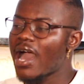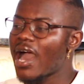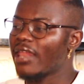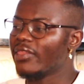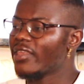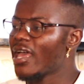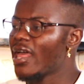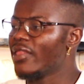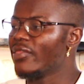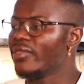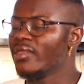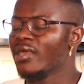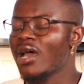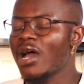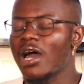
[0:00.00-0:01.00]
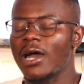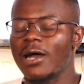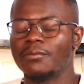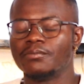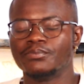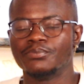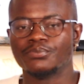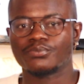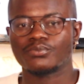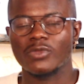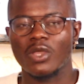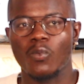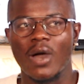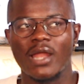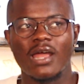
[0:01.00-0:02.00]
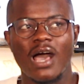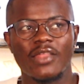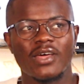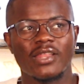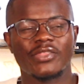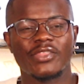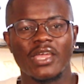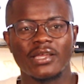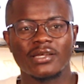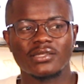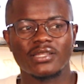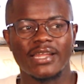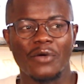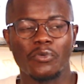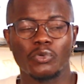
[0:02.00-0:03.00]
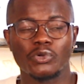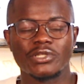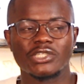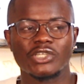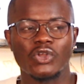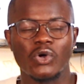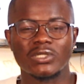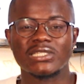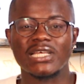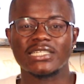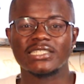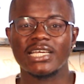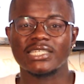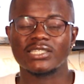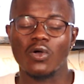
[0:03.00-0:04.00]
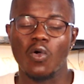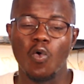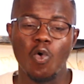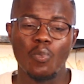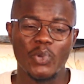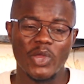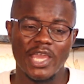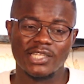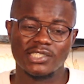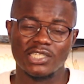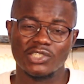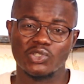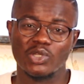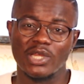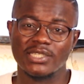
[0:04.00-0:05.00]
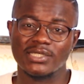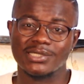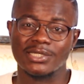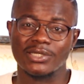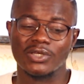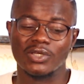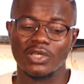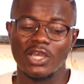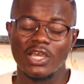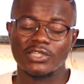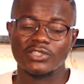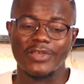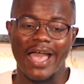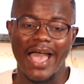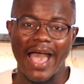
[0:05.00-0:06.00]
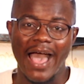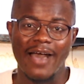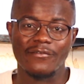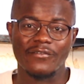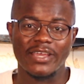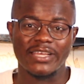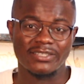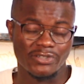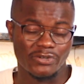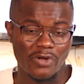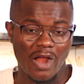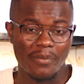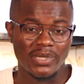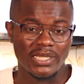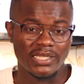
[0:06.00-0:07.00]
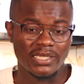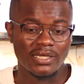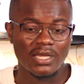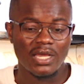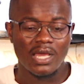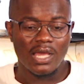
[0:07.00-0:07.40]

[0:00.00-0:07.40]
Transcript: And then one other thing that I would, you know, suggest all PhD students to have is Grammarly.